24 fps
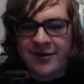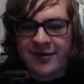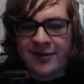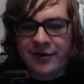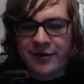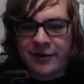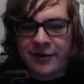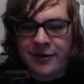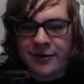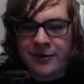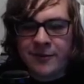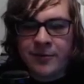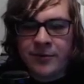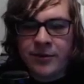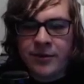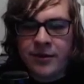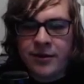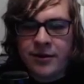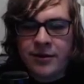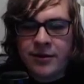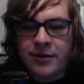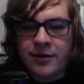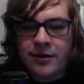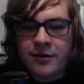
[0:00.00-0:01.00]
So
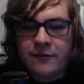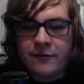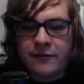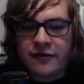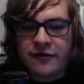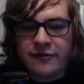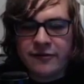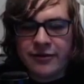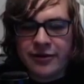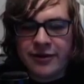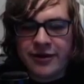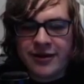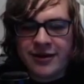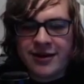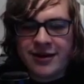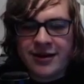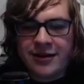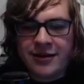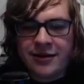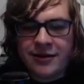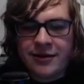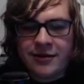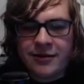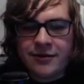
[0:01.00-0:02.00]
wish me luck
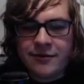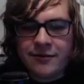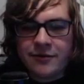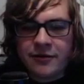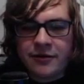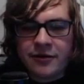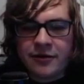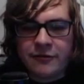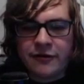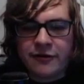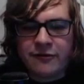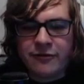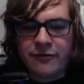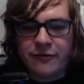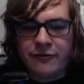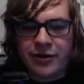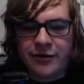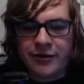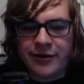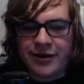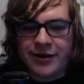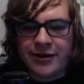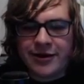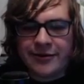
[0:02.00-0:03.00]
here. Wish me
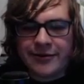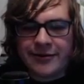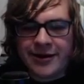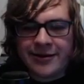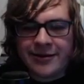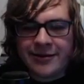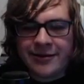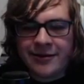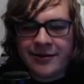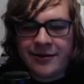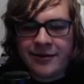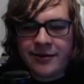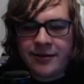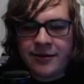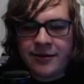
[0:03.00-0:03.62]
well right here, rather.